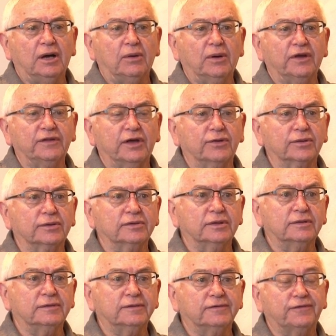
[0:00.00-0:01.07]

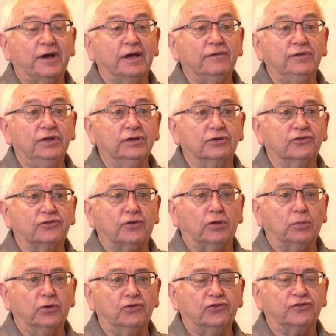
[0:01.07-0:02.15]
another 5 years
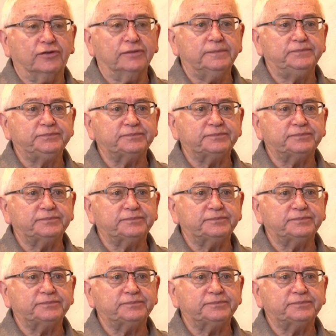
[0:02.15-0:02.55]
almost.